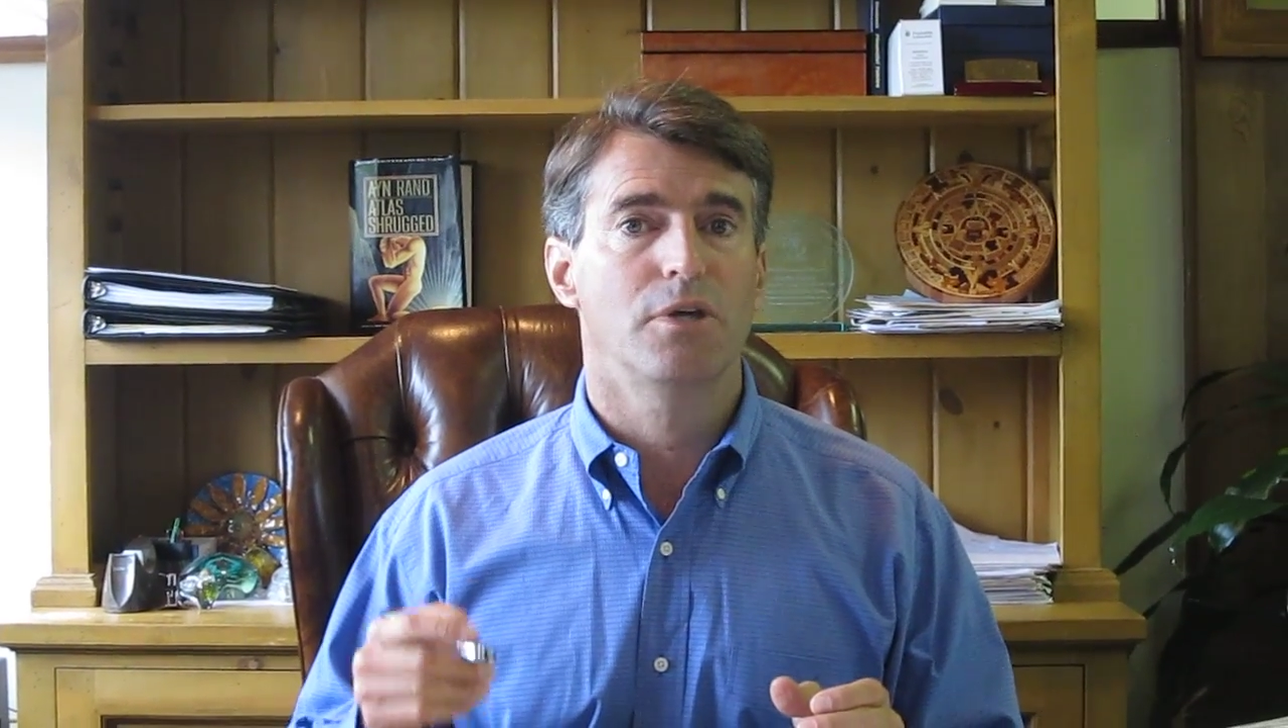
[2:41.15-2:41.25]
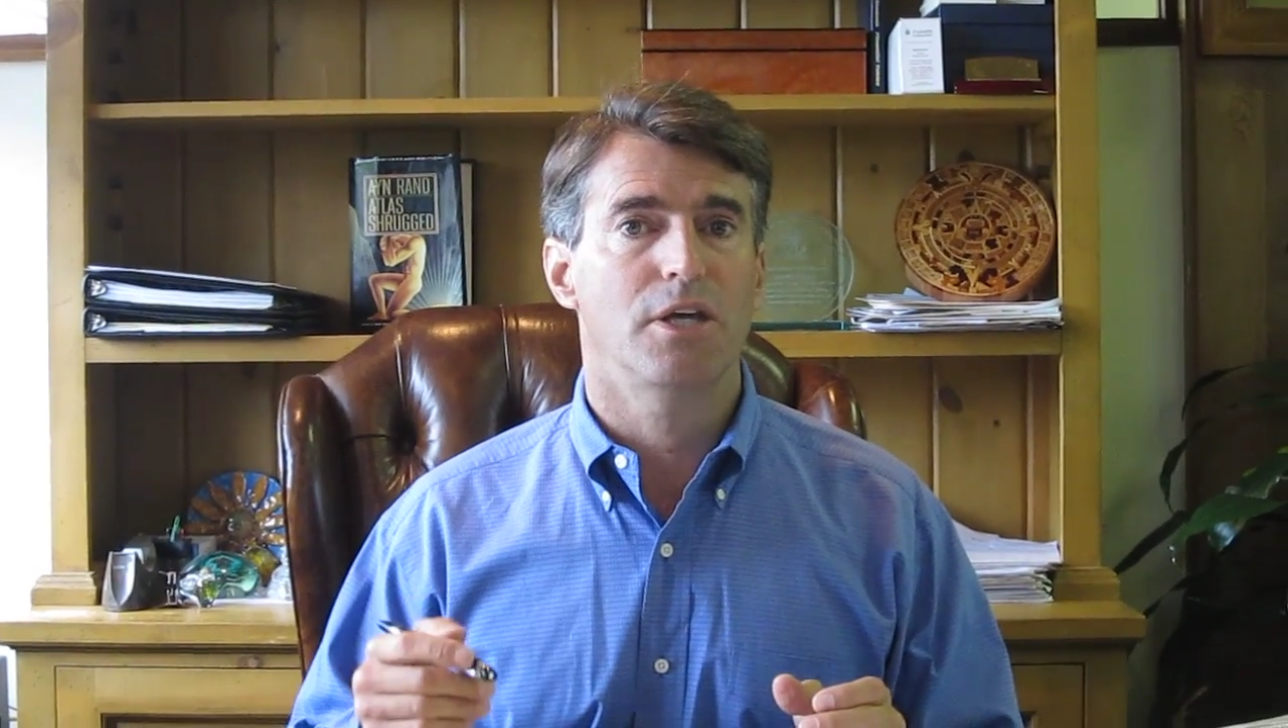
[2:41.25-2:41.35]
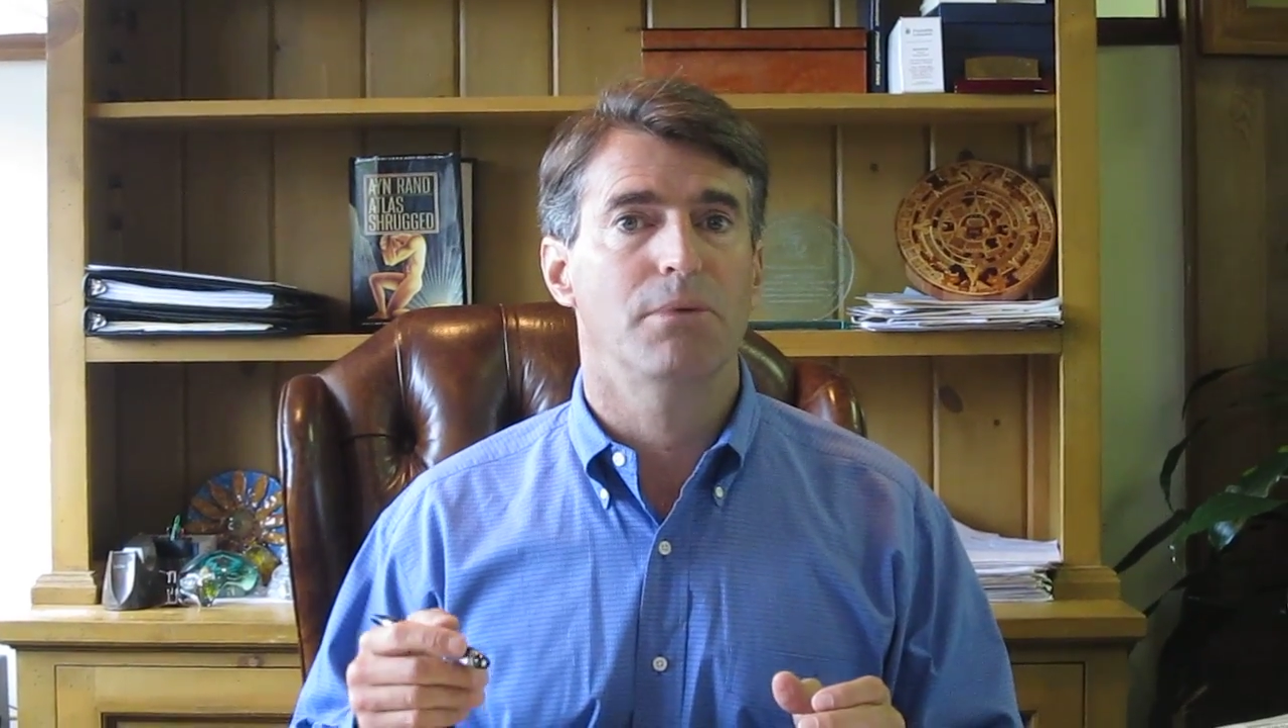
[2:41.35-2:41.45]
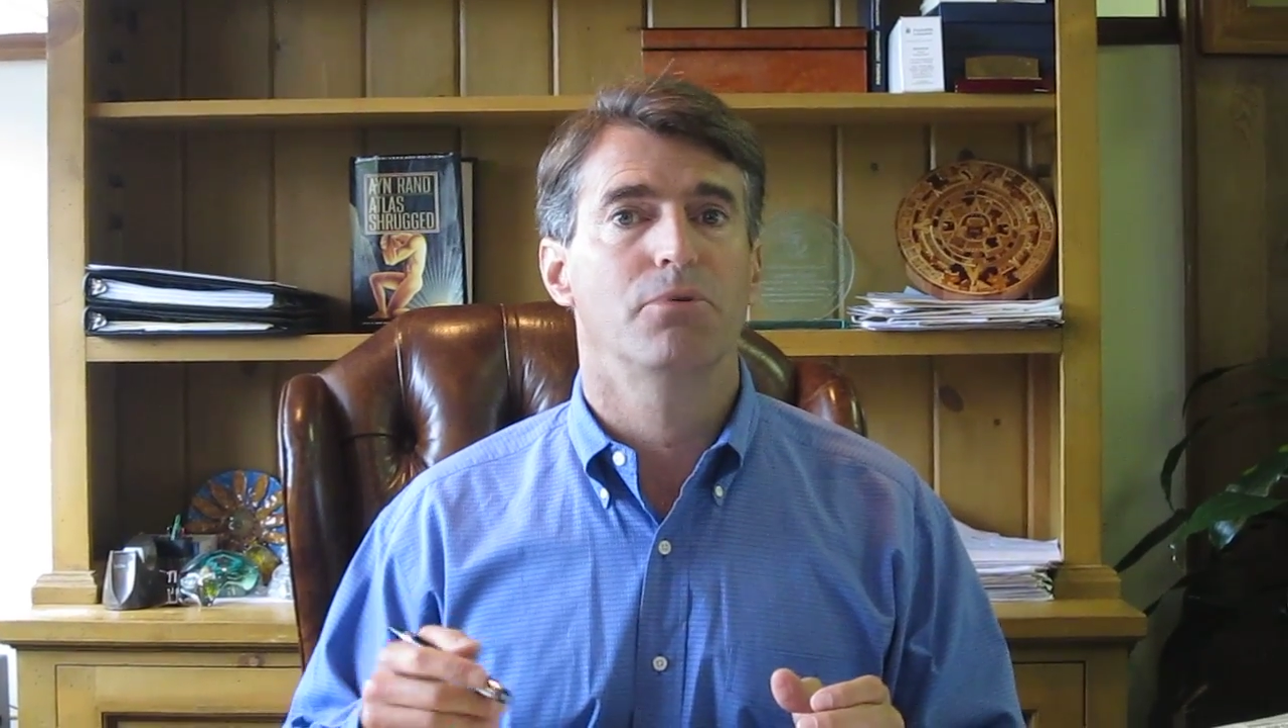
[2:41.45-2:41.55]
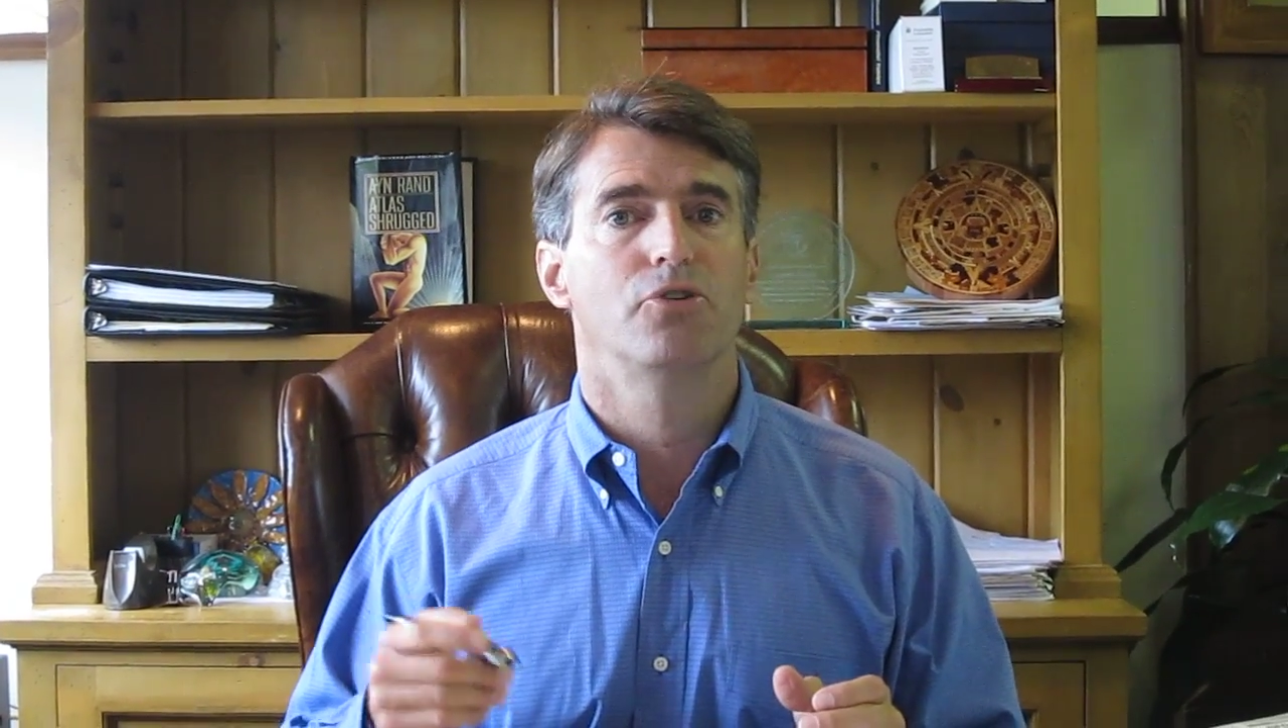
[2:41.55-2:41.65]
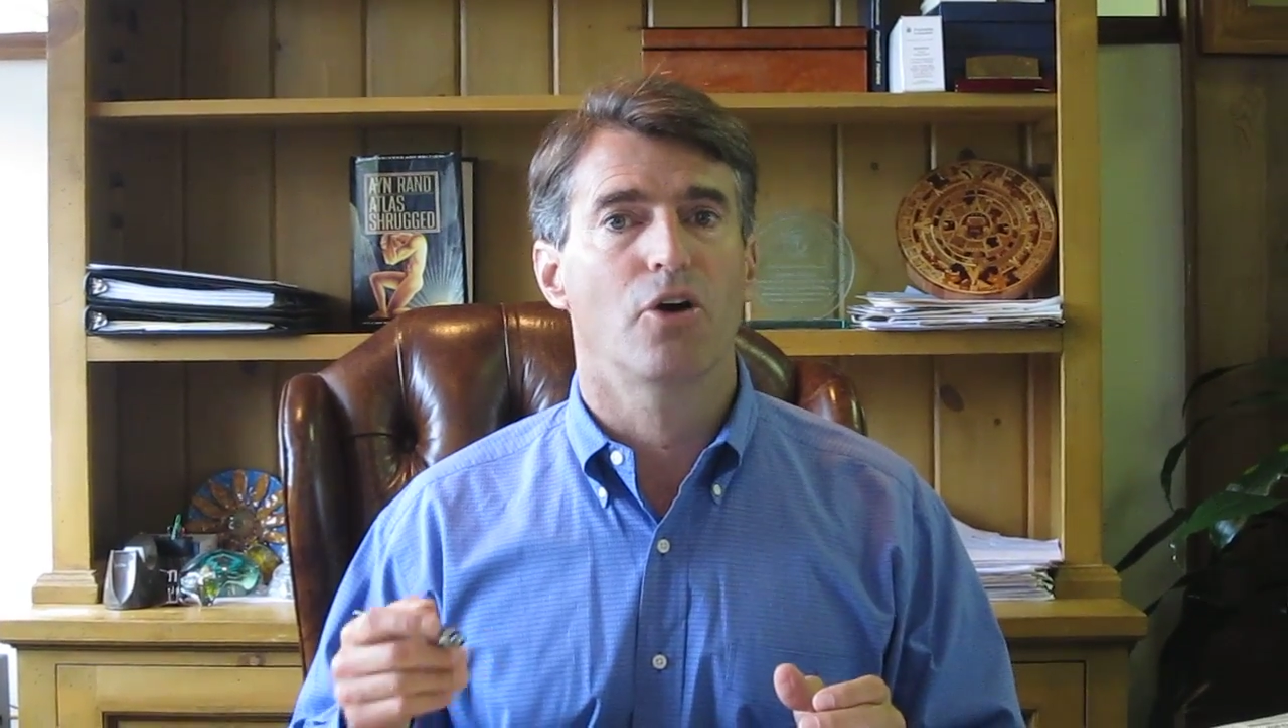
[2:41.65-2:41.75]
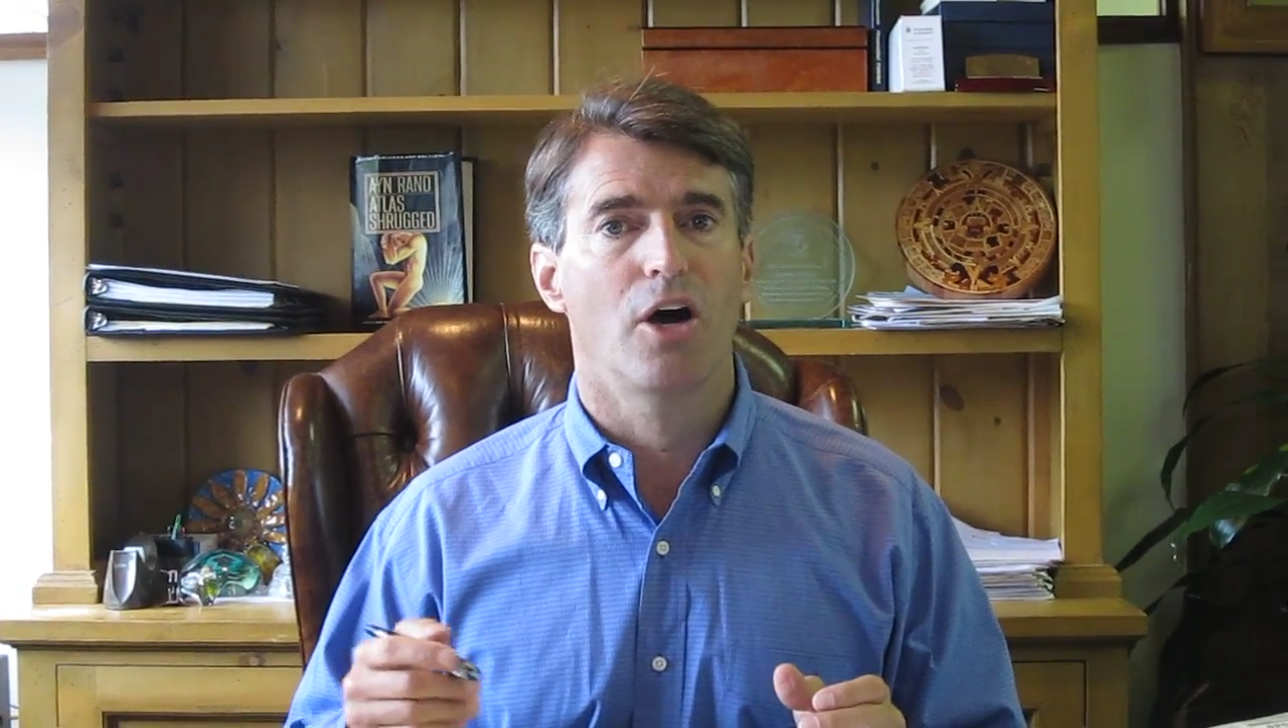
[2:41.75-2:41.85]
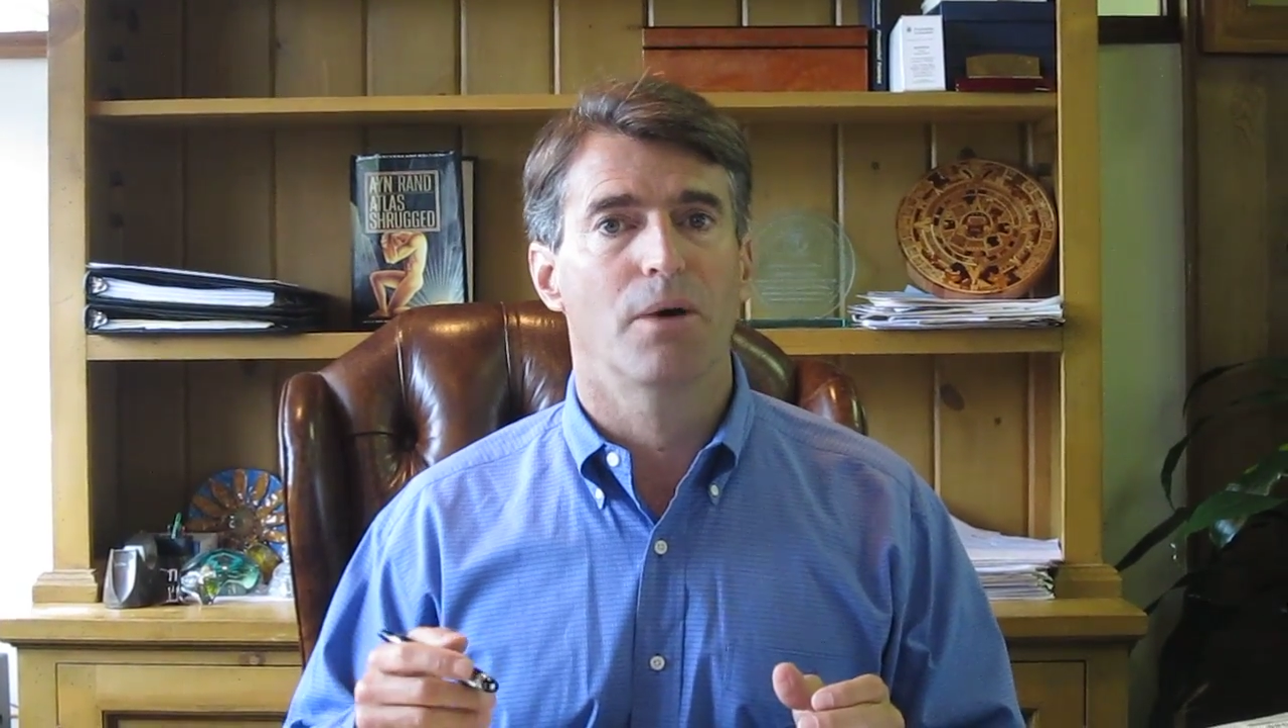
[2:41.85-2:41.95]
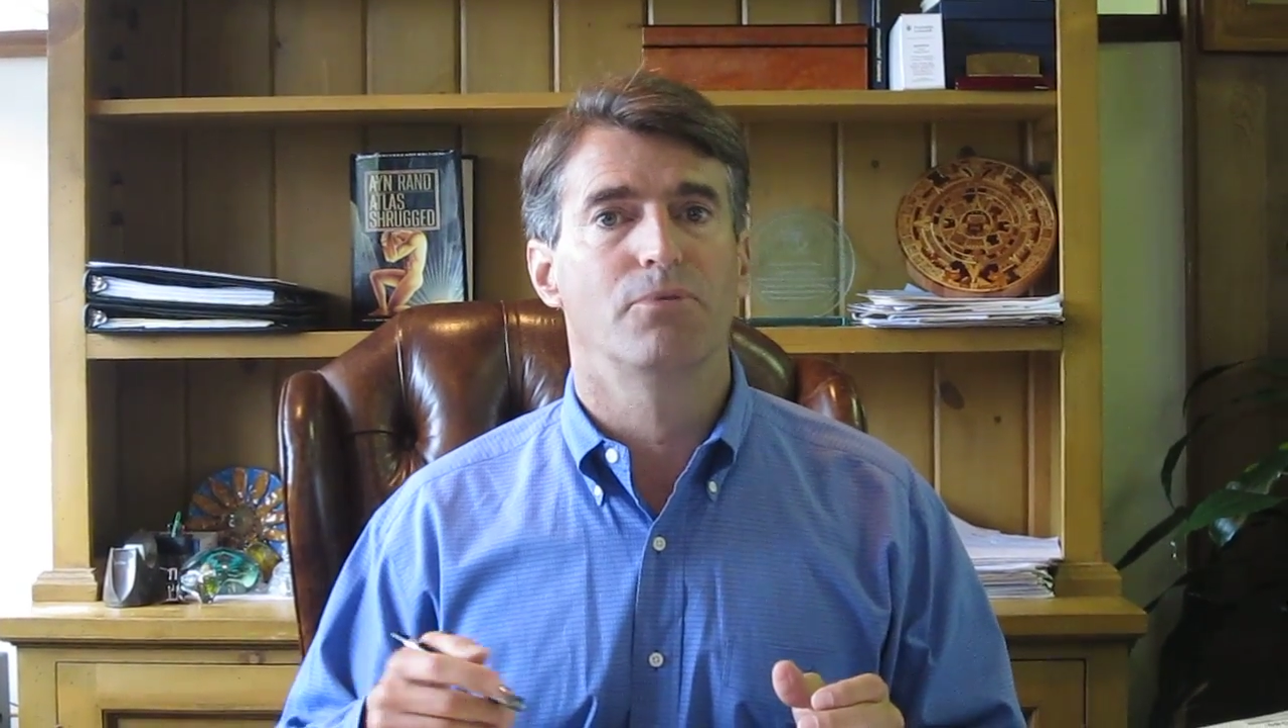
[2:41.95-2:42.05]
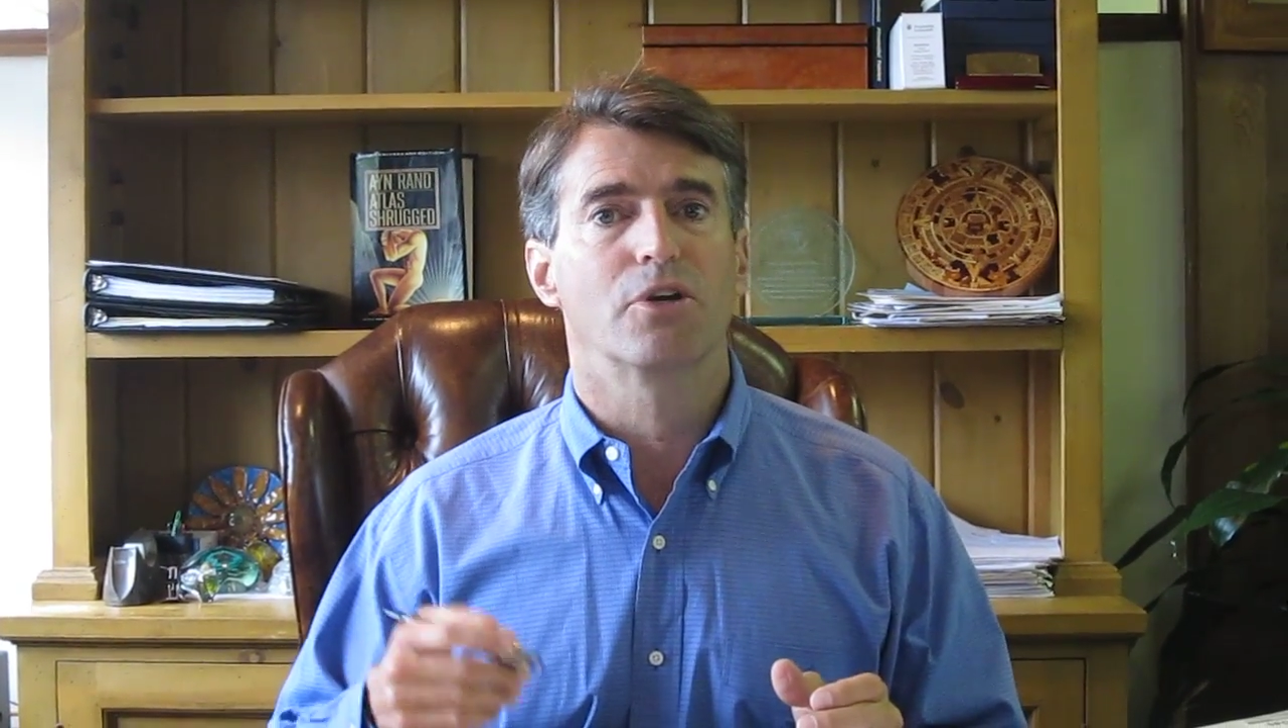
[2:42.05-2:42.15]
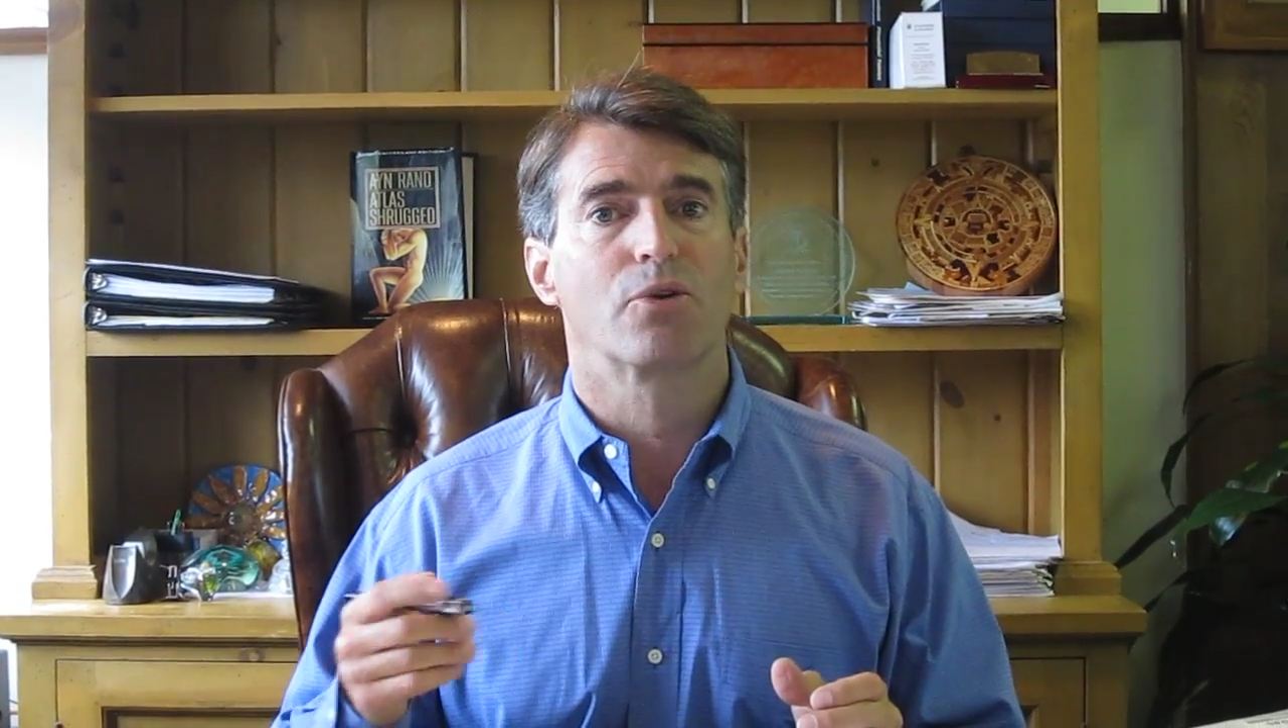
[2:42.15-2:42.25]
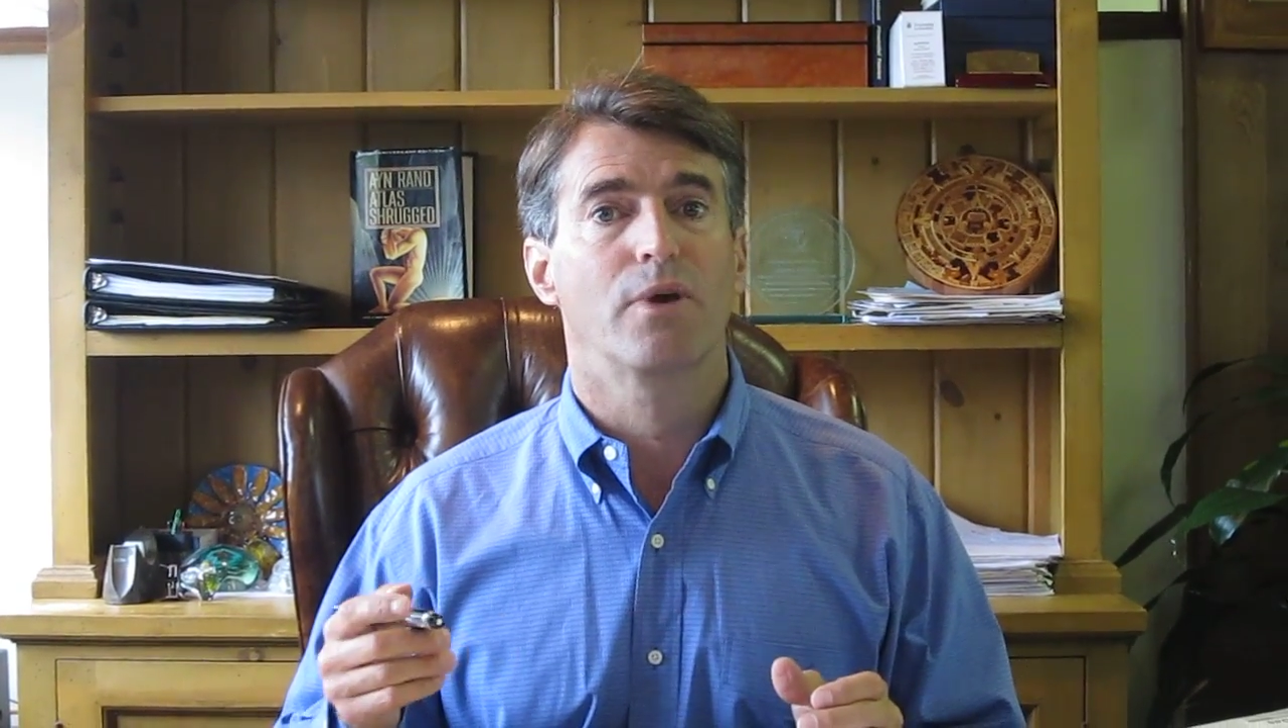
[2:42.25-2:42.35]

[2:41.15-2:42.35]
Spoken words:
keep jobs and